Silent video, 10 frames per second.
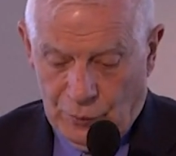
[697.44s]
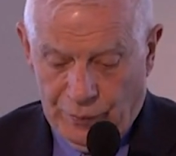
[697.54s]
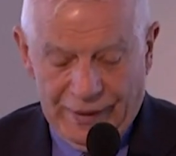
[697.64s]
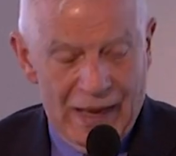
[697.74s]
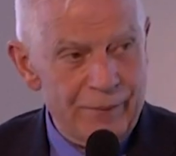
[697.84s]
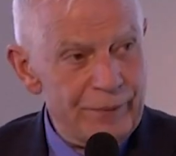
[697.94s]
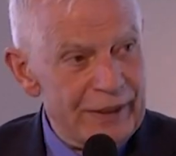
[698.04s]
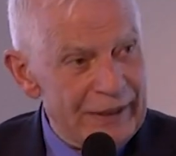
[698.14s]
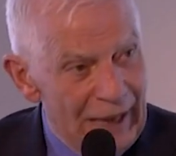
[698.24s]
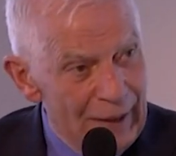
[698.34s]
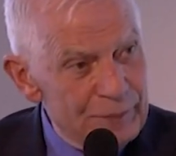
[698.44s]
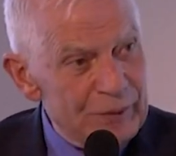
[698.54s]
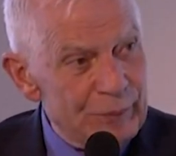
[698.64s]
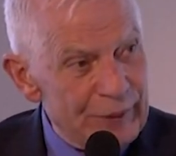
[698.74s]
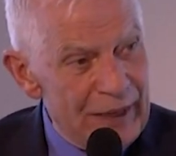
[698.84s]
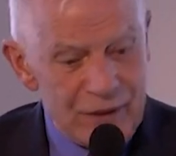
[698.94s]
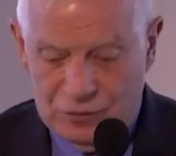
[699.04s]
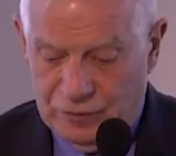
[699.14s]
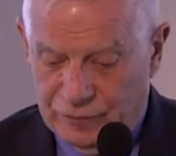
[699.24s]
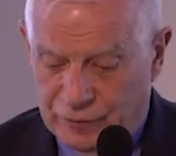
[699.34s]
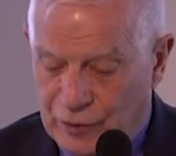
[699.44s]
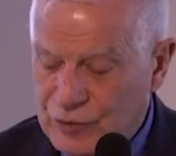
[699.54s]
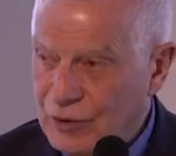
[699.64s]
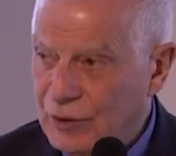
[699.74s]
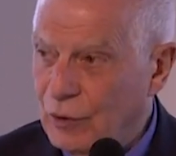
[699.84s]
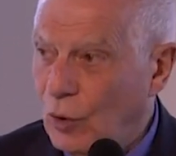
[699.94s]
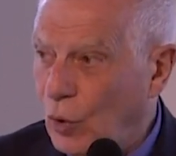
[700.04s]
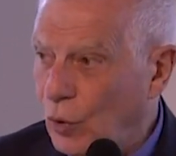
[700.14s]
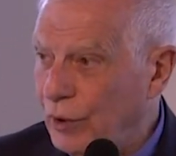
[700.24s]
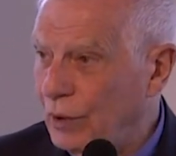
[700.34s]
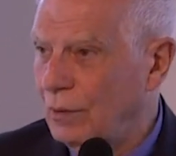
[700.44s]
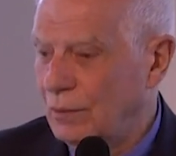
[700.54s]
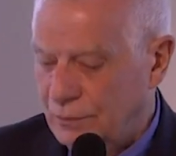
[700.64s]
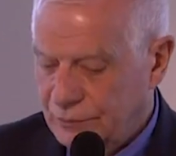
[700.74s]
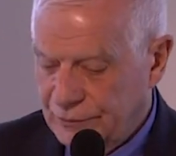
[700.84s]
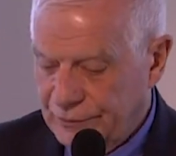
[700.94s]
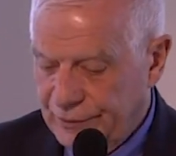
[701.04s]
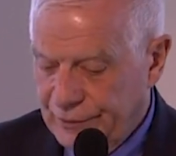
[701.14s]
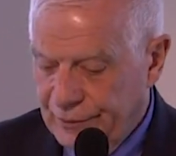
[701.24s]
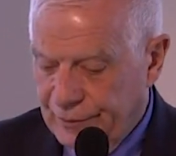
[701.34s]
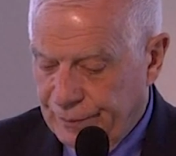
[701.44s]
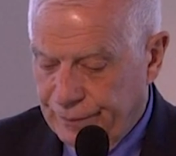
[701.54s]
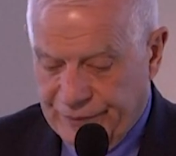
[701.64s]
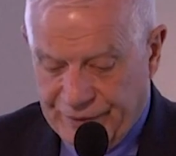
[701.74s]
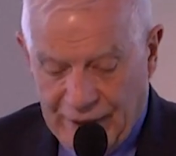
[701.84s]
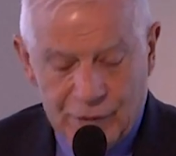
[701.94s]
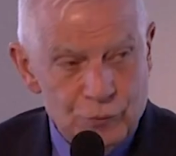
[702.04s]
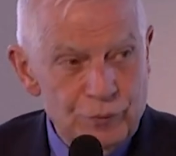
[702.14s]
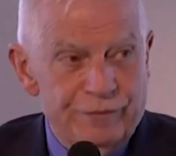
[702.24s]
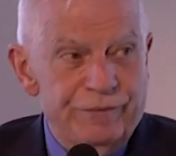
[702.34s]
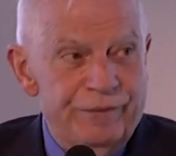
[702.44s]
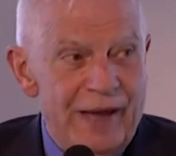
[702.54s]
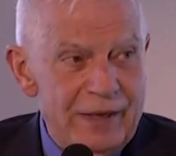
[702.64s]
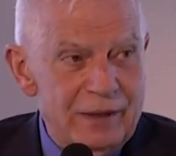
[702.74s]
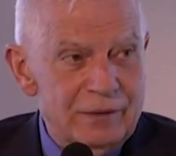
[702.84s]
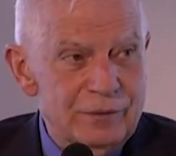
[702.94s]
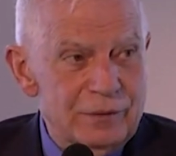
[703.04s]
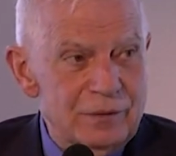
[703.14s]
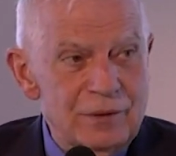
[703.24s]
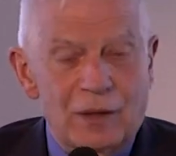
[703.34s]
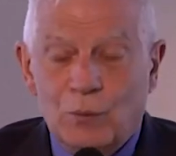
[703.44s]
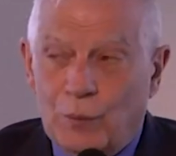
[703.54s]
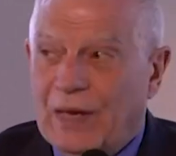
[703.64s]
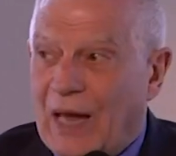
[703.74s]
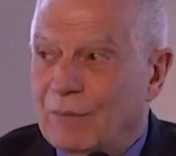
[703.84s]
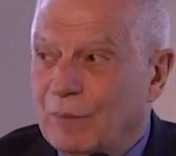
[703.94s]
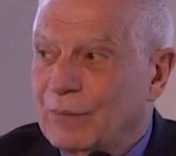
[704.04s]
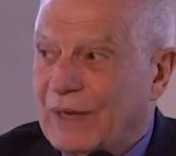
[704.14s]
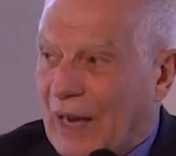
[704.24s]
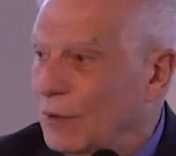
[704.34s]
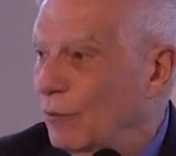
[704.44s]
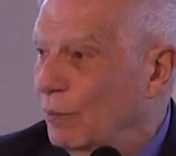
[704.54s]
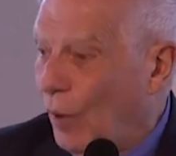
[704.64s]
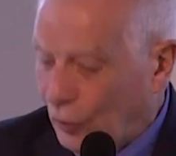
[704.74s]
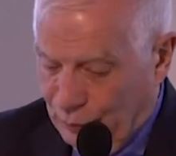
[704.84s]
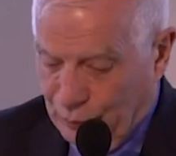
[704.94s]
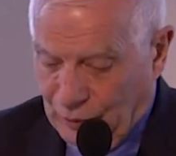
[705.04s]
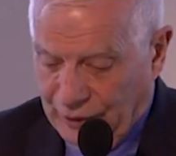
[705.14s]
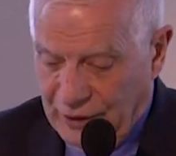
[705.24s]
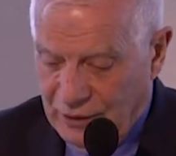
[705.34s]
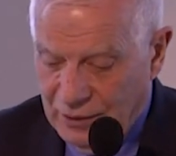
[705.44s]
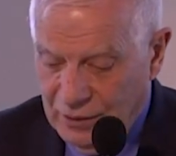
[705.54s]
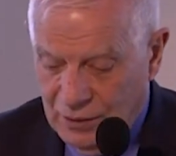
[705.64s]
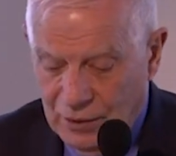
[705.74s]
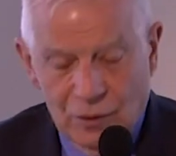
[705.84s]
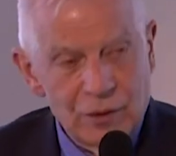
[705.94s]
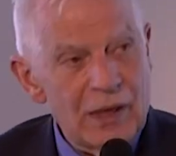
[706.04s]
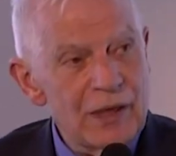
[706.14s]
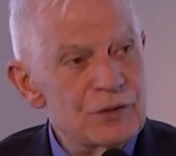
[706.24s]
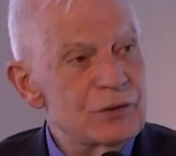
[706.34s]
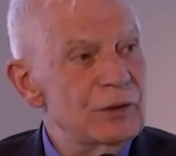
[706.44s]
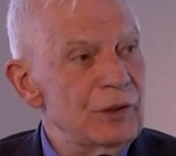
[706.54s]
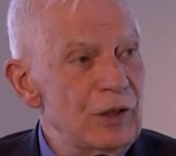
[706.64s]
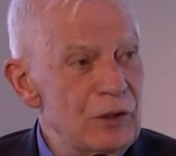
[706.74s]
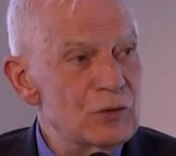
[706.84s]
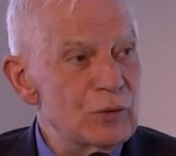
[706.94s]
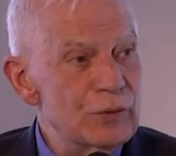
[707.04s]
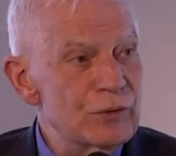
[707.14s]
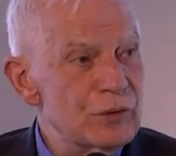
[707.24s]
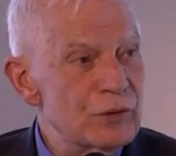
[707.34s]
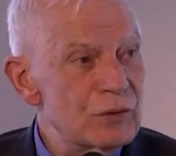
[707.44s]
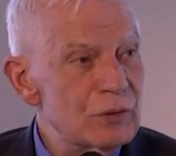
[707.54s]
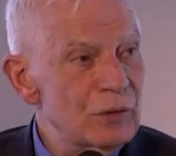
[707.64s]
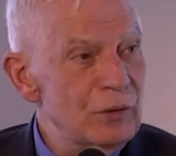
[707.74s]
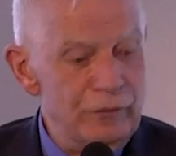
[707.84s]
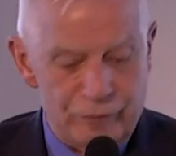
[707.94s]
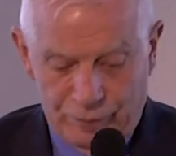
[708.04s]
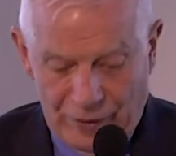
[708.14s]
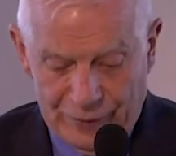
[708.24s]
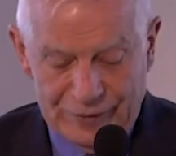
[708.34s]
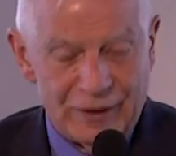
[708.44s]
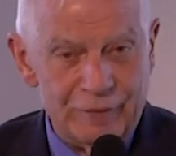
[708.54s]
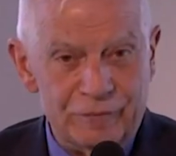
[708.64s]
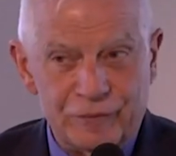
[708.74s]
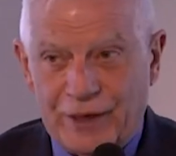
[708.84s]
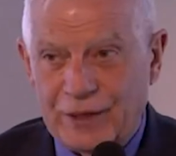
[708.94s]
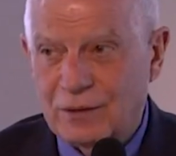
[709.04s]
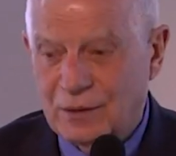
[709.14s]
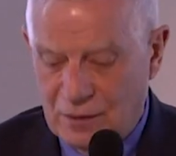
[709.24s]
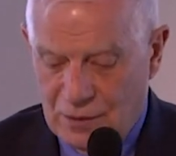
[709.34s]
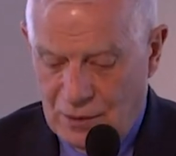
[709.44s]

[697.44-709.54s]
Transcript: We have uh, capped the price of Russian oil, thanks to the fact that we have a kind of monopoly as uh, insurances of maritime freight.